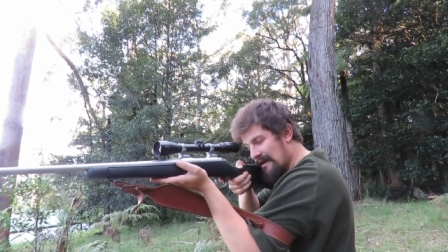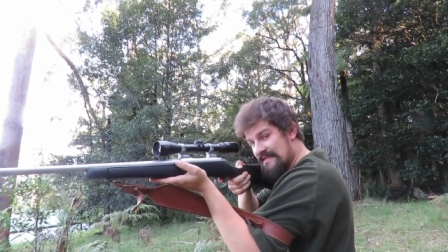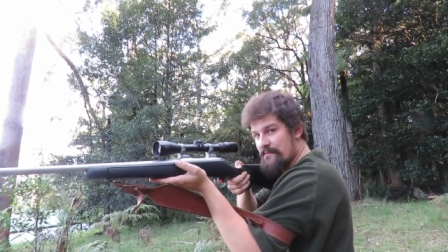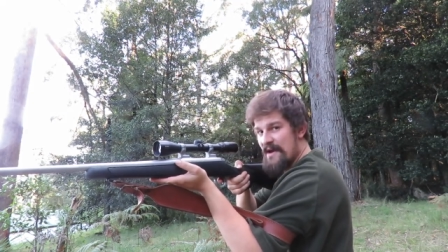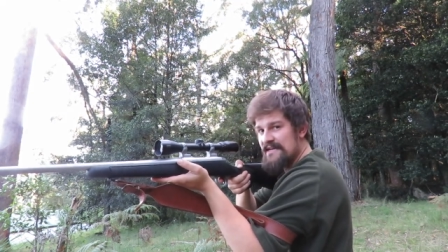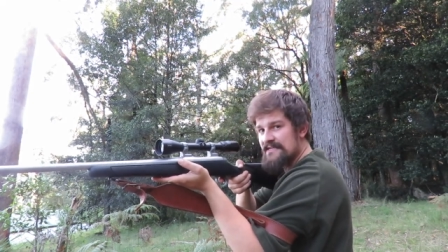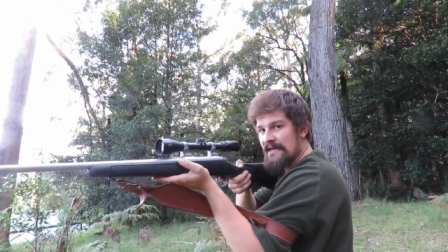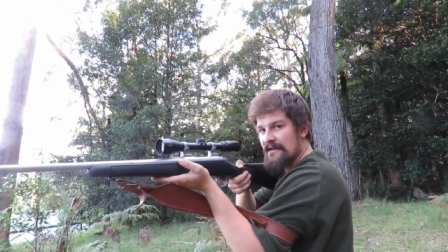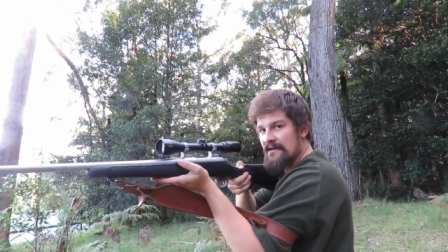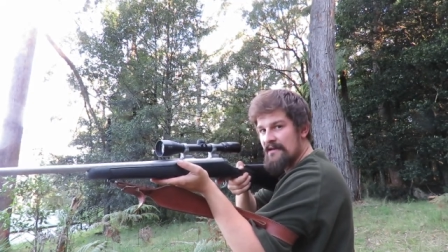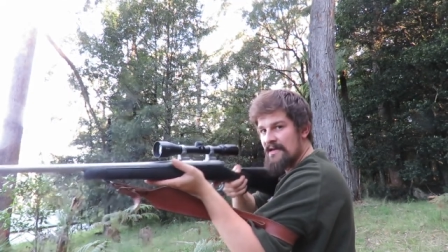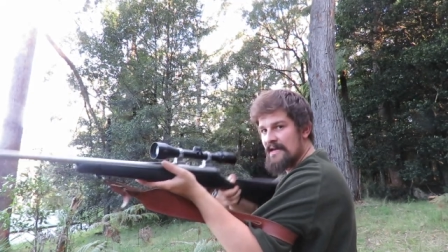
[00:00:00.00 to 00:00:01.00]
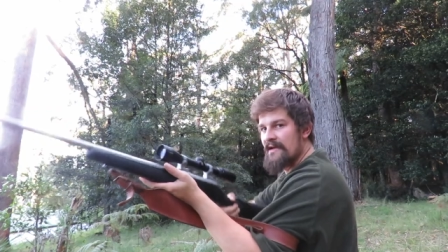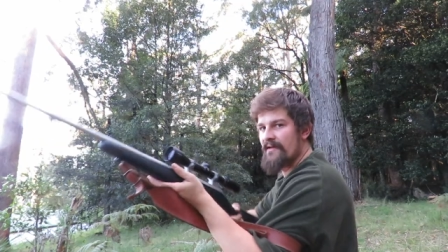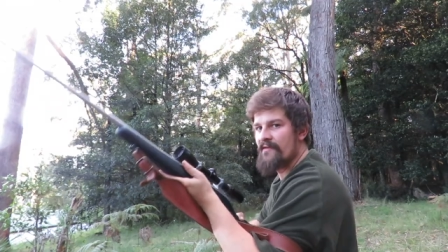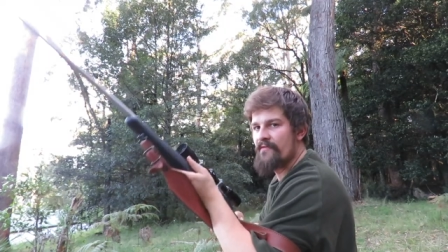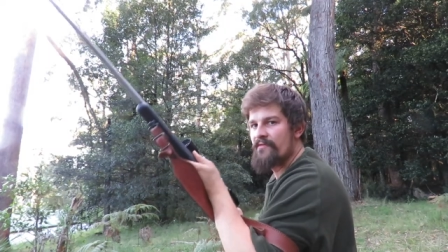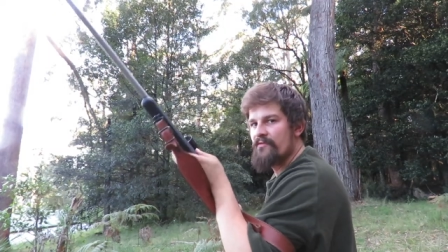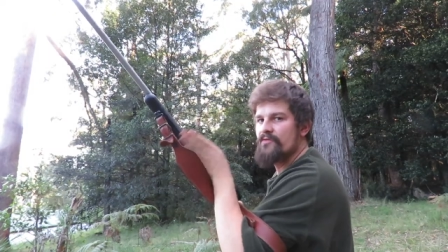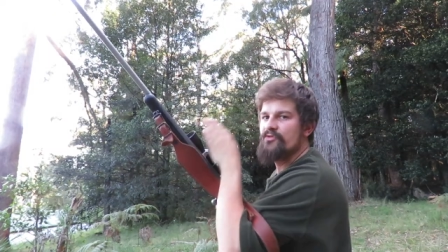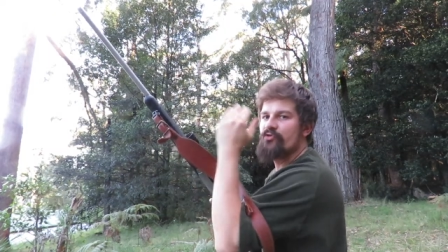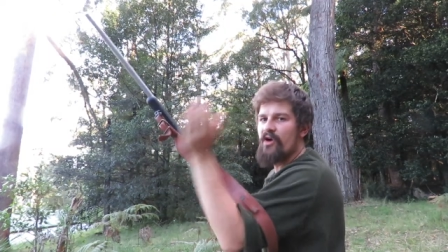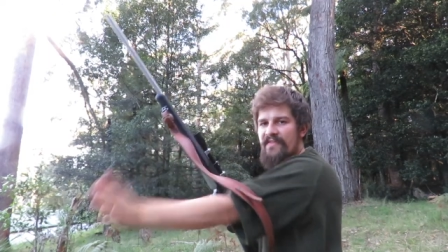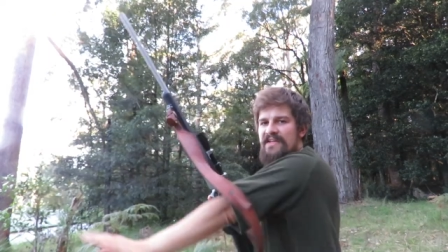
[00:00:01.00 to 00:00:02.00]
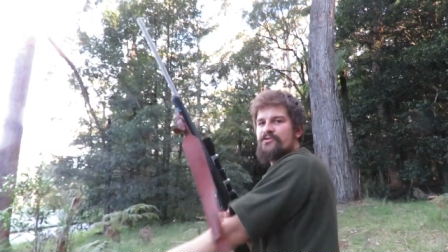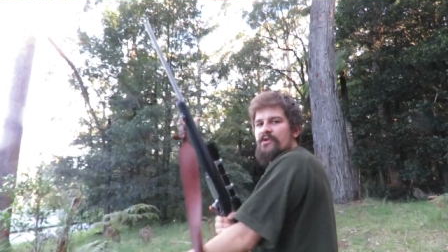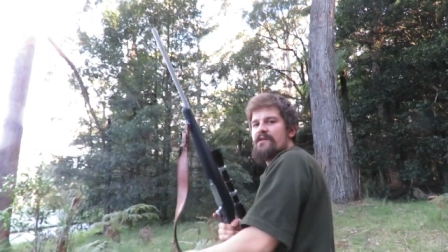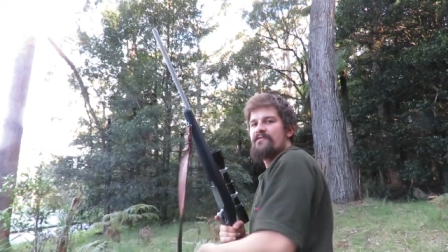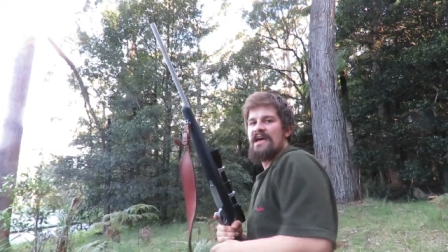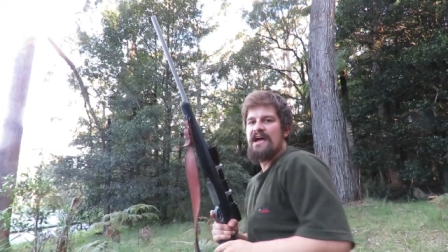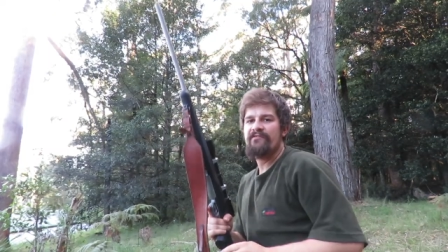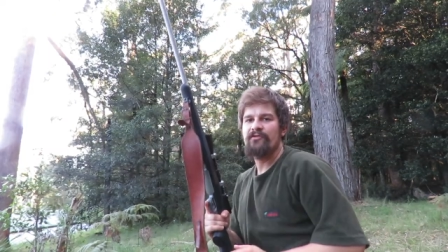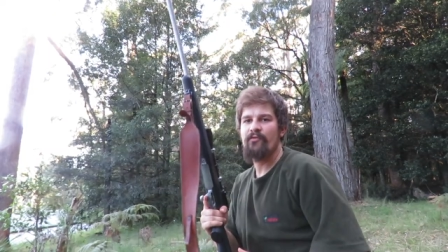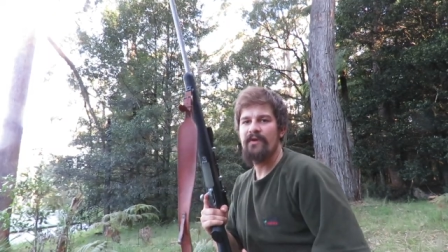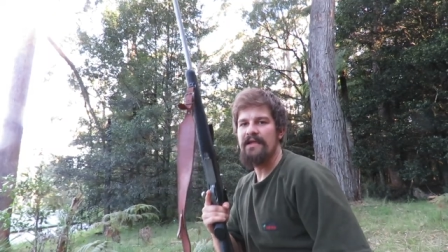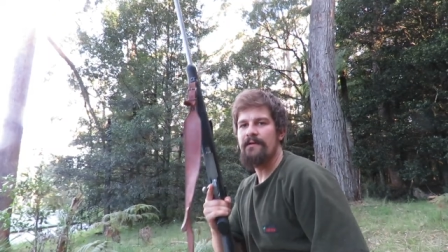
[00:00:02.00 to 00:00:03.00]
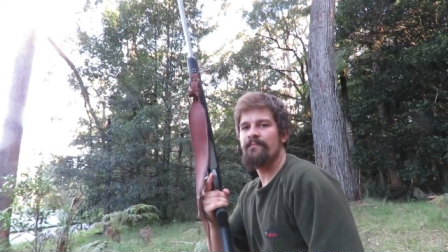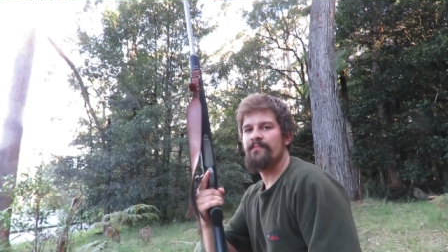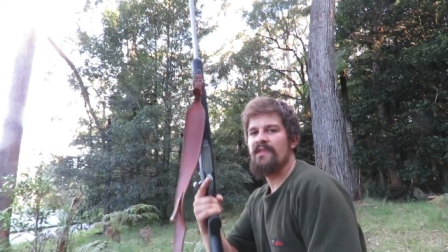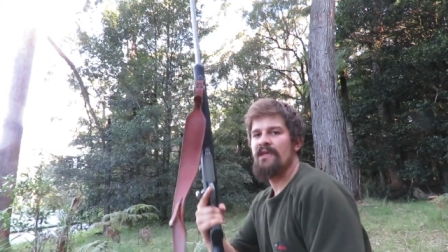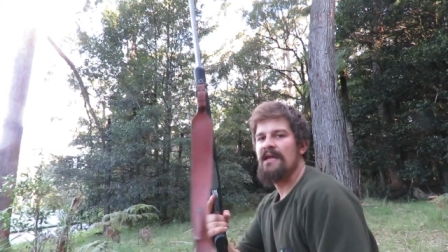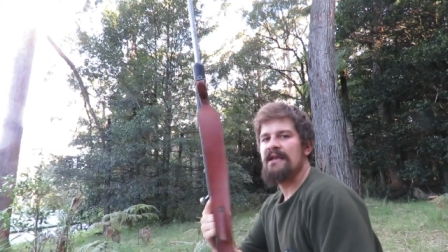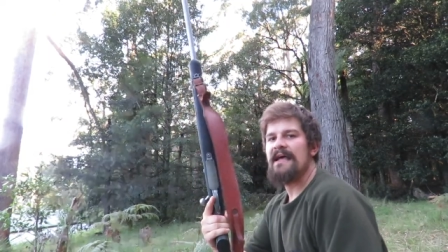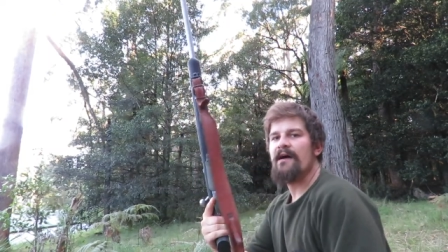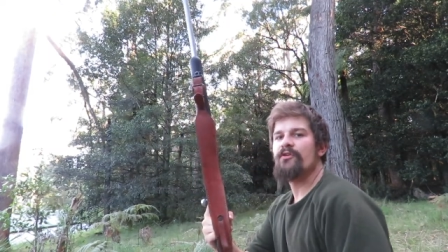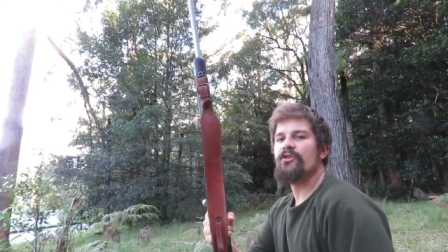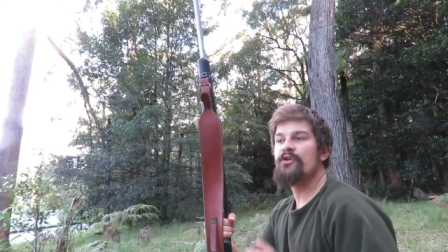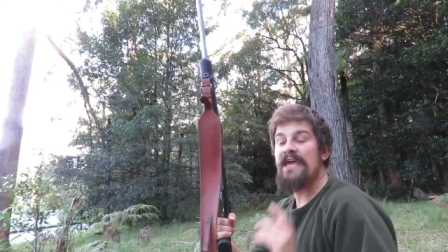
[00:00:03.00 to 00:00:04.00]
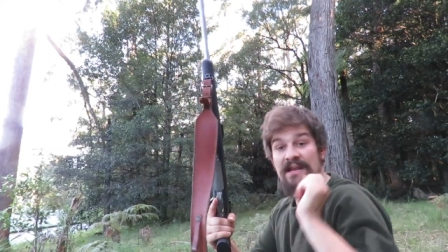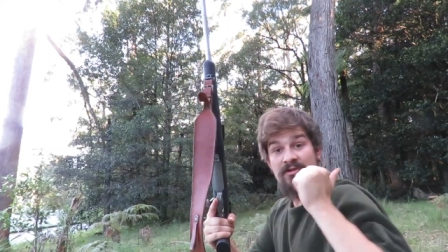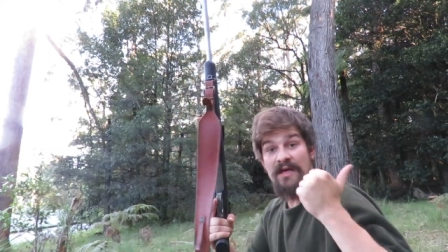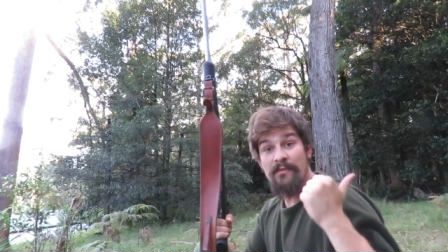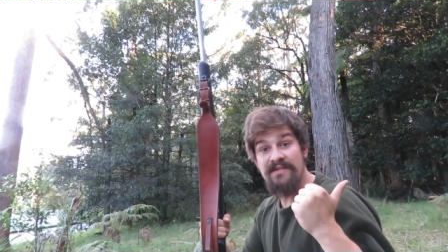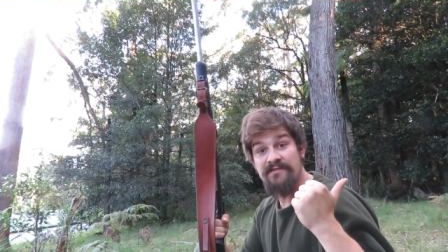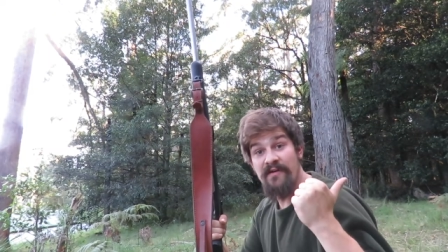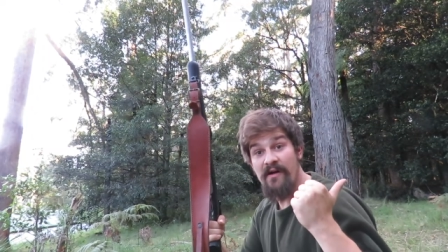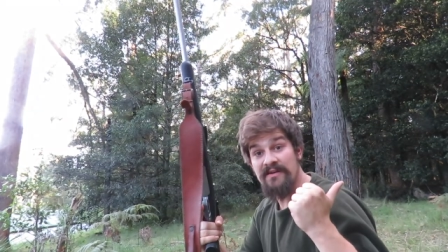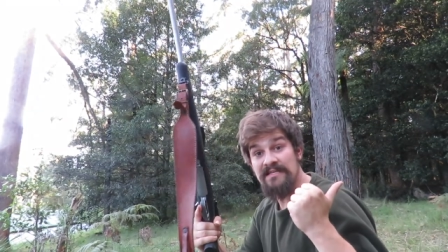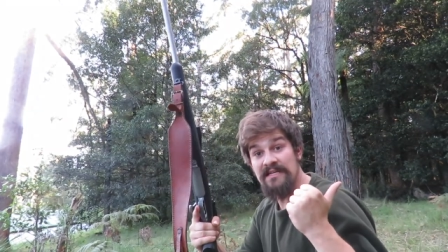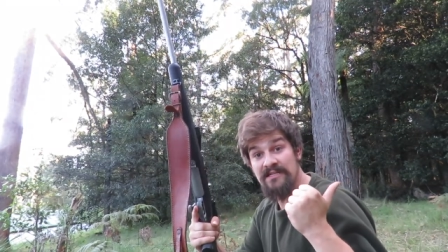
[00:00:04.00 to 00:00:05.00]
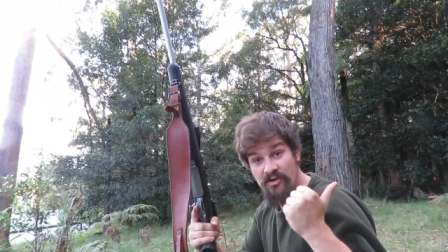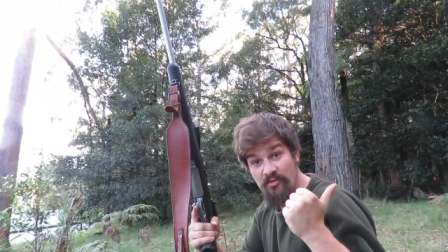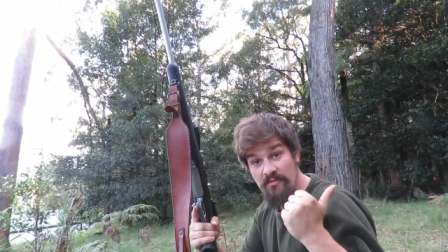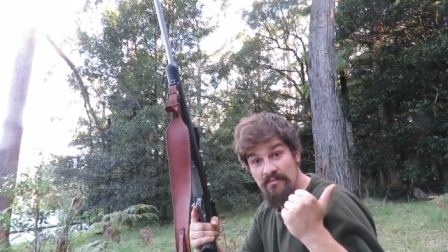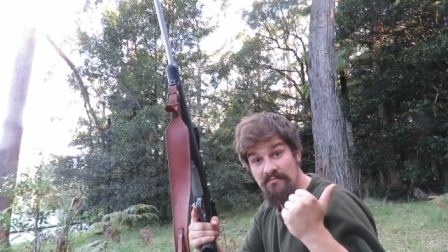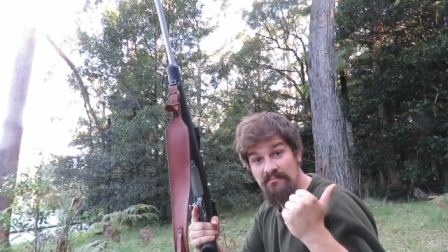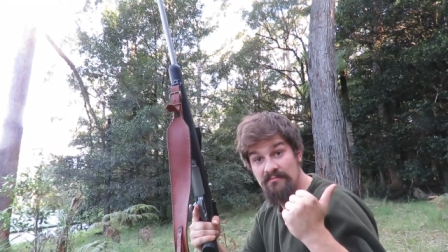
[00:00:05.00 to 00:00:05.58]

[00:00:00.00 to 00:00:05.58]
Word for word: it's amazing. Try that trick if you haven't already. Now, you can do that with the safari sling too.